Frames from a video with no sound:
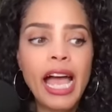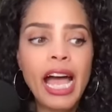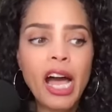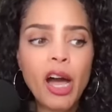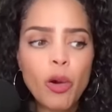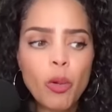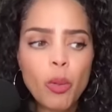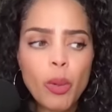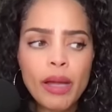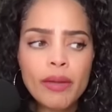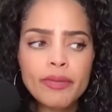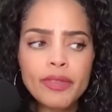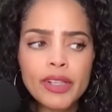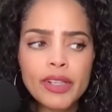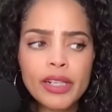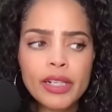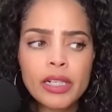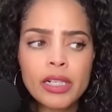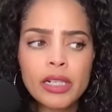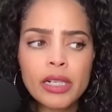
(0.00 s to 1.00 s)

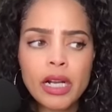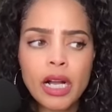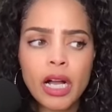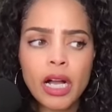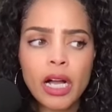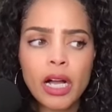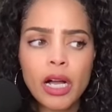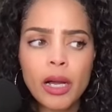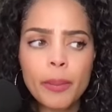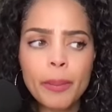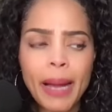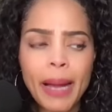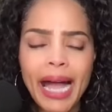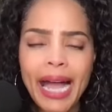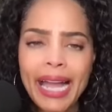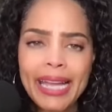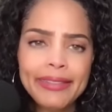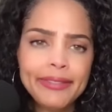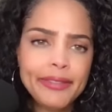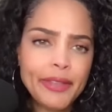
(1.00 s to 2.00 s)
However,
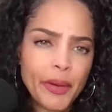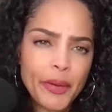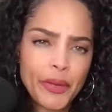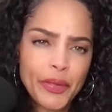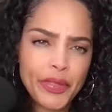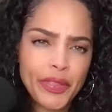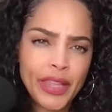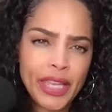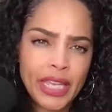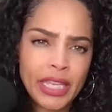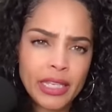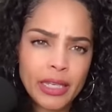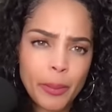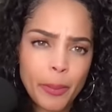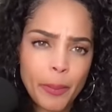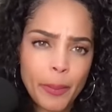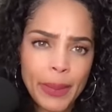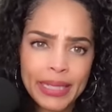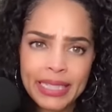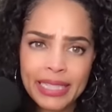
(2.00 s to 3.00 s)
I don't think
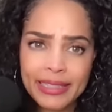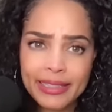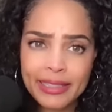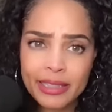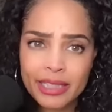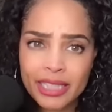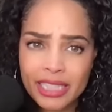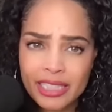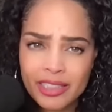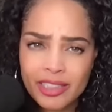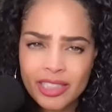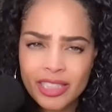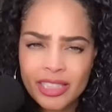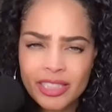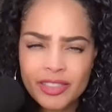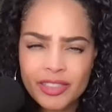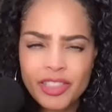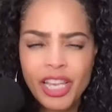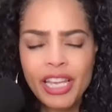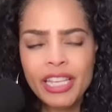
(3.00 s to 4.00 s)
many
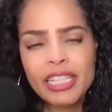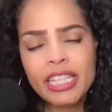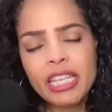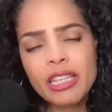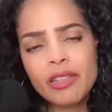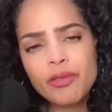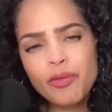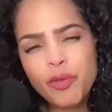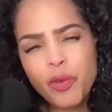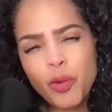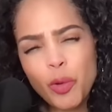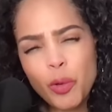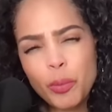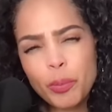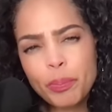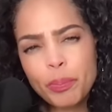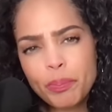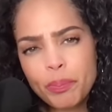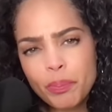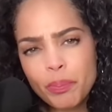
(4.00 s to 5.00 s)
deletions get full
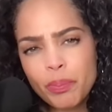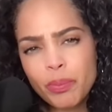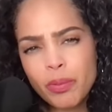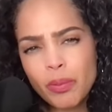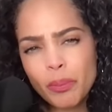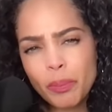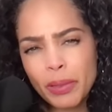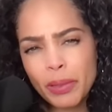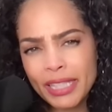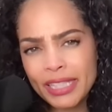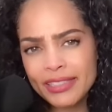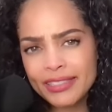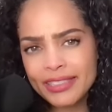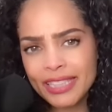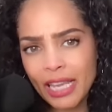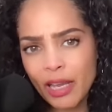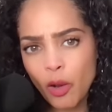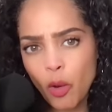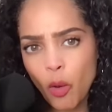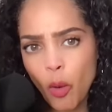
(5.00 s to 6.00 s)
police
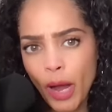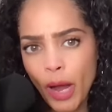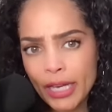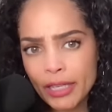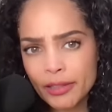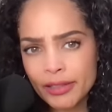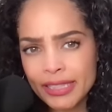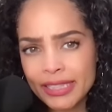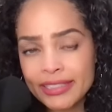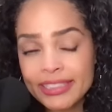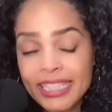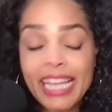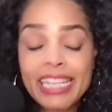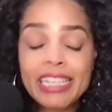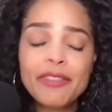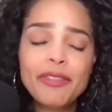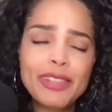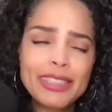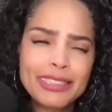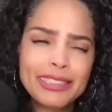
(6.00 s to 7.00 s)
inquiries. And
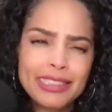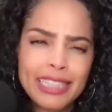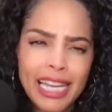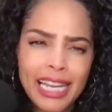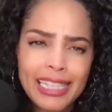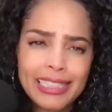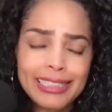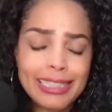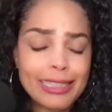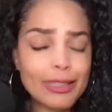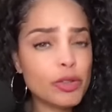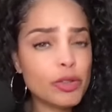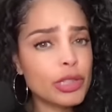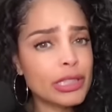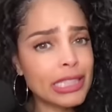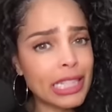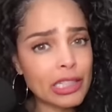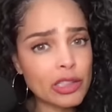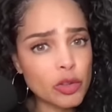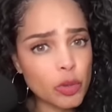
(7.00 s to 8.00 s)
if it does, it usually
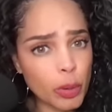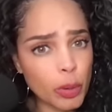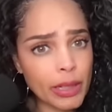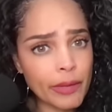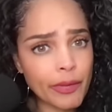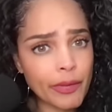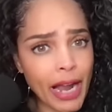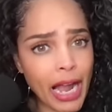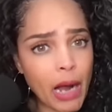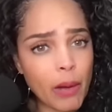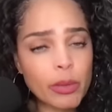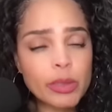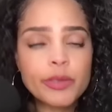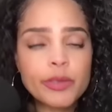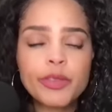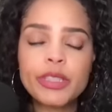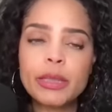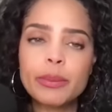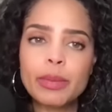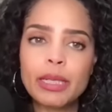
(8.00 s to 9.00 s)
takes 24 hours
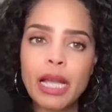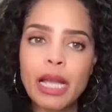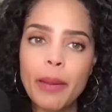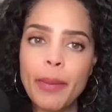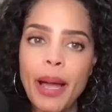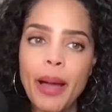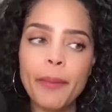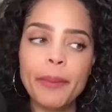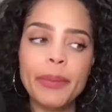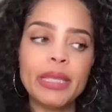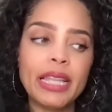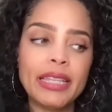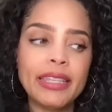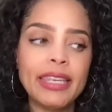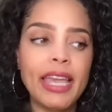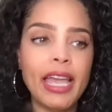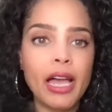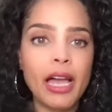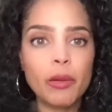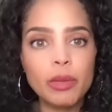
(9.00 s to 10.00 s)
for them to come out and be like,
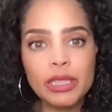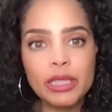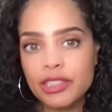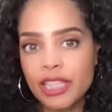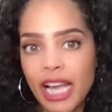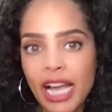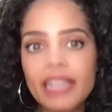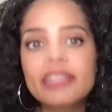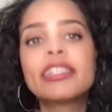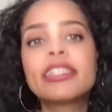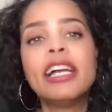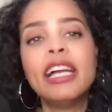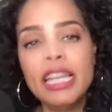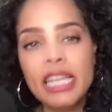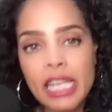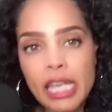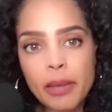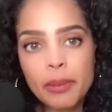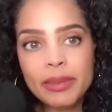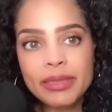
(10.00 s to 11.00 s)
yeah, we checked.
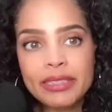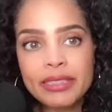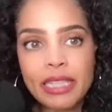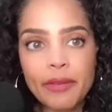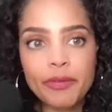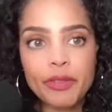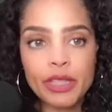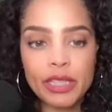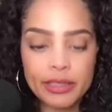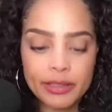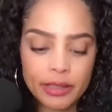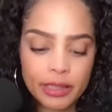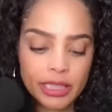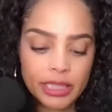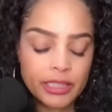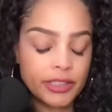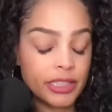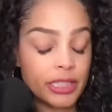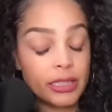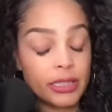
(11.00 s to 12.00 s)
It was definitely a
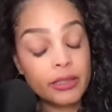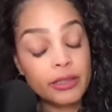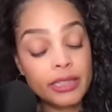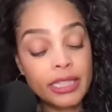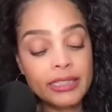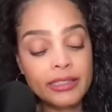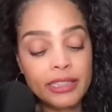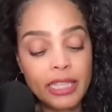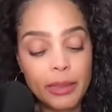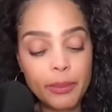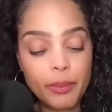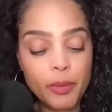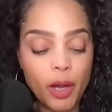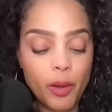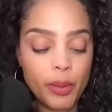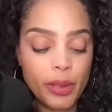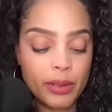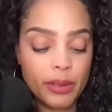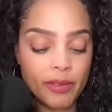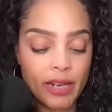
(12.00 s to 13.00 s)
deletion. Let's keep
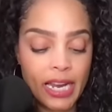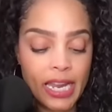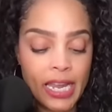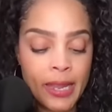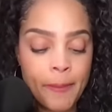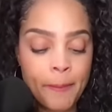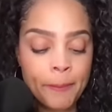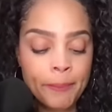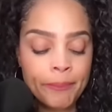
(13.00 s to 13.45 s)
going, right?